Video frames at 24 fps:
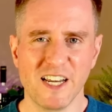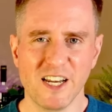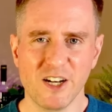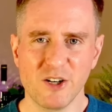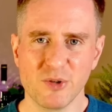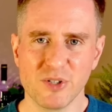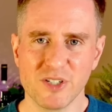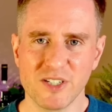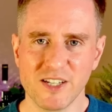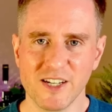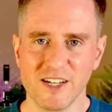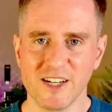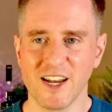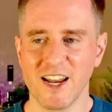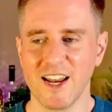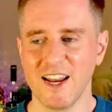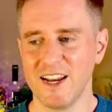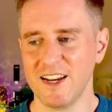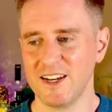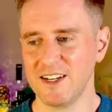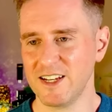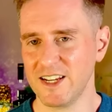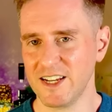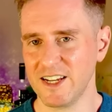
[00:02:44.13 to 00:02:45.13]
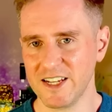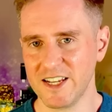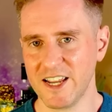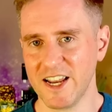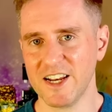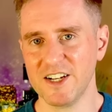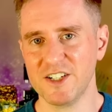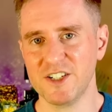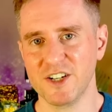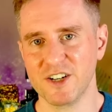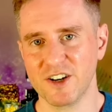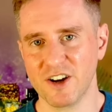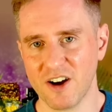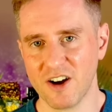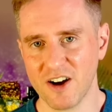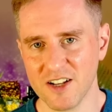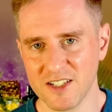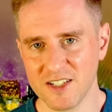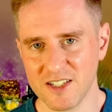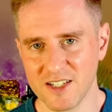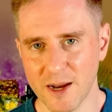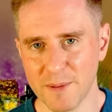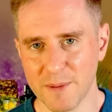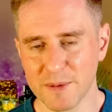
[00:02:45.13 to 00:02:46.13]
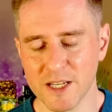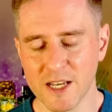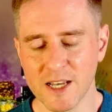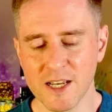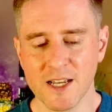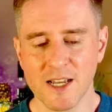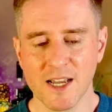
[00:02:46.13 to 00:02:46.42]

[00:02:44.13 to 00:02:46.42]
interesting and engaging concept.